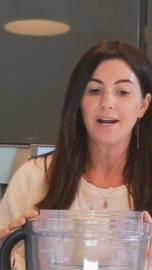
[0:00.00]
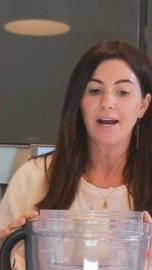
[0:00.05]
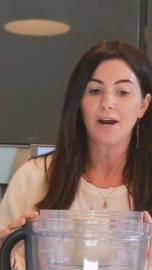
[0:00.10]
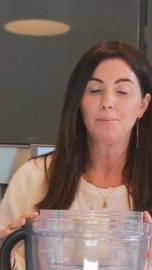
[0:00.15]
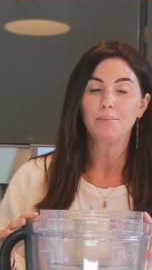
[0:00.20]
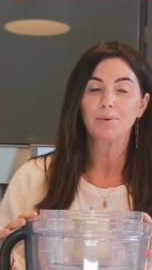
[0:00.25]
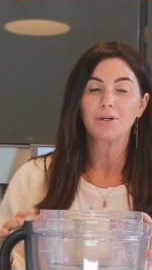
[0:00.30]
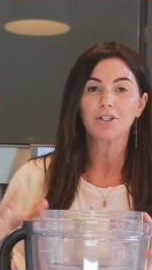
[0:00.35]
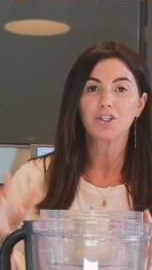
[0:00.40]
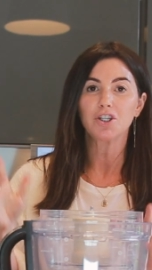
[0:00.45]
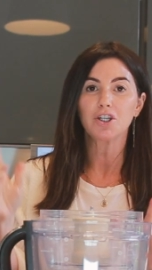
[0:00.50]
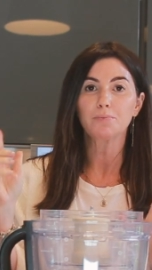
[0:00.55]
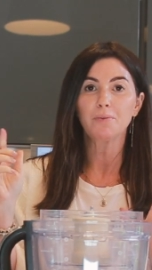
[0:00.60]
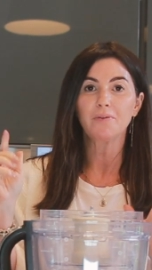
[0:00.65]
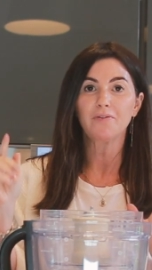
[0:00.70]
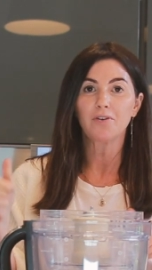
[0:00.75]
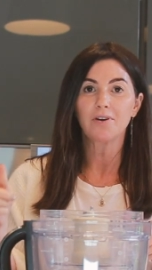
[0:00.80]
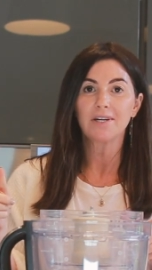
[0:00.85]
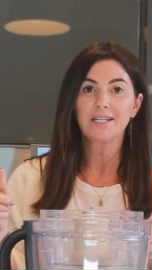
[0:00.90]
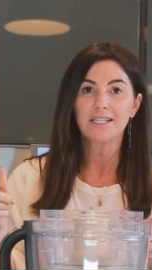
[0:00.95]
now, but just
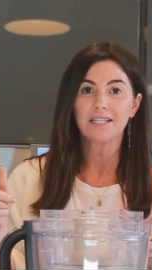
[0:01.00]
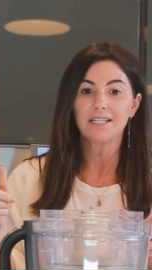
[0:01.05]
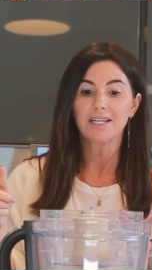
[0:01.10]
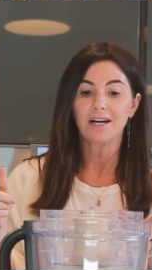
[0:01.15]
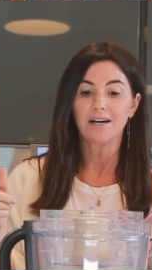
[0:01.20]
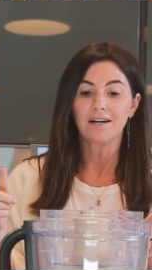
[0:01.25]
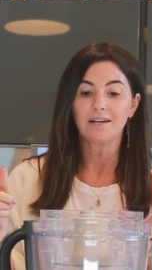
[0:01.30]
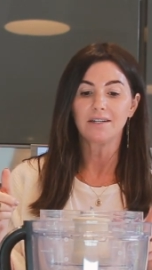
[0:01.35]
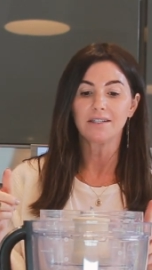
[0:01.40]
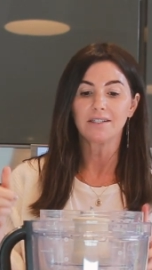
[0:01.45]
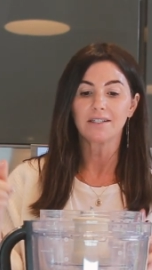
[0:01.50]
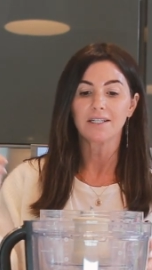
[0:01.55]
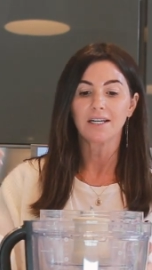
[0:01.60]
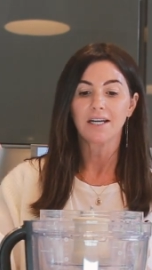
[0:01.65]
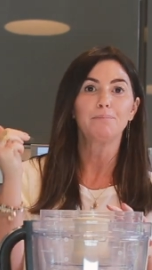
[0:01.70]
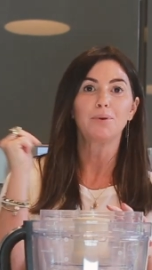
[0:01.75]
before I start,